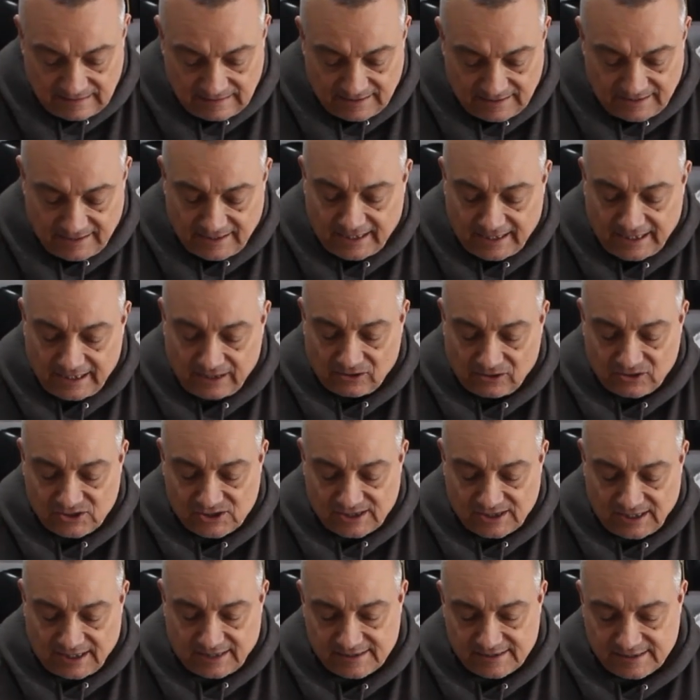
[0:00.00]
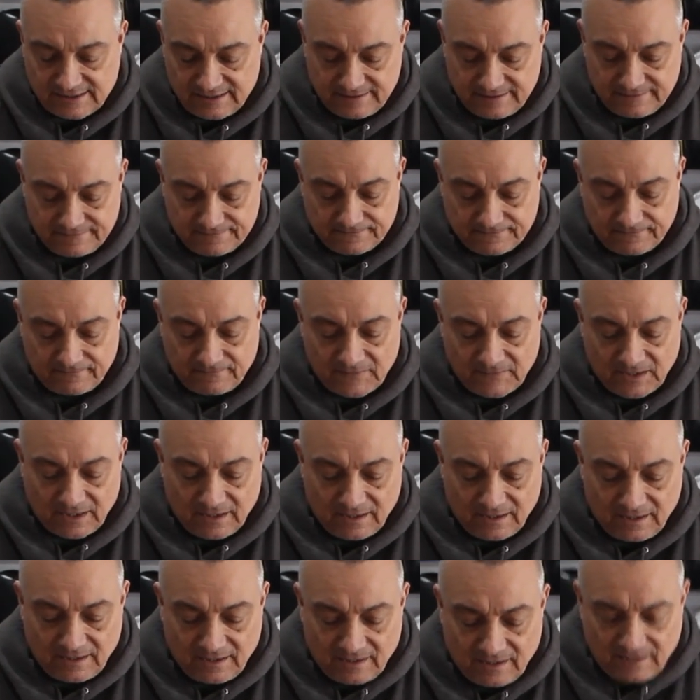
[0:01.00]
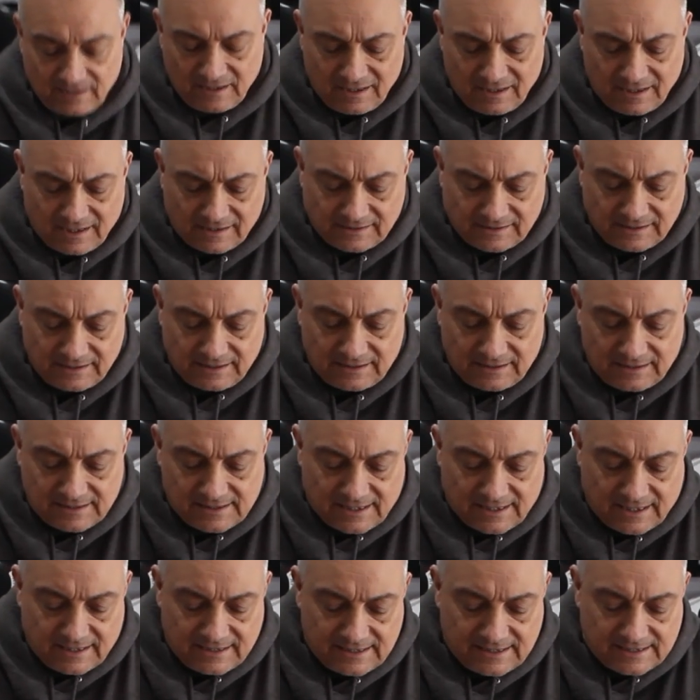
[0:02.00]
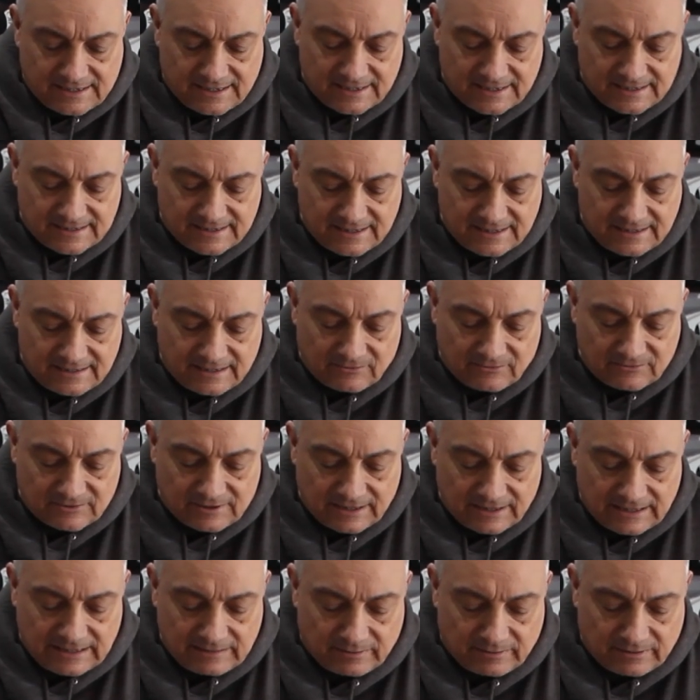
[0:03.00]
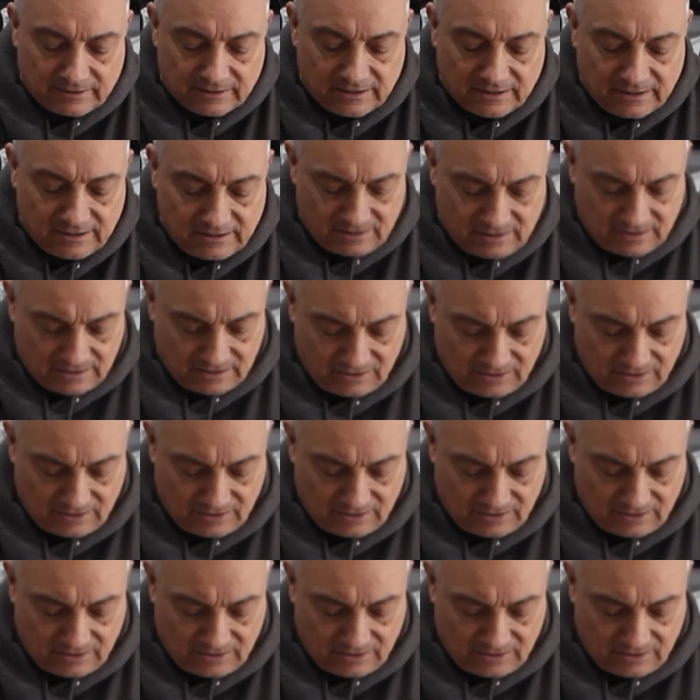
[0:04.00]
nylon satin, and the little tiny 16 ounce label there.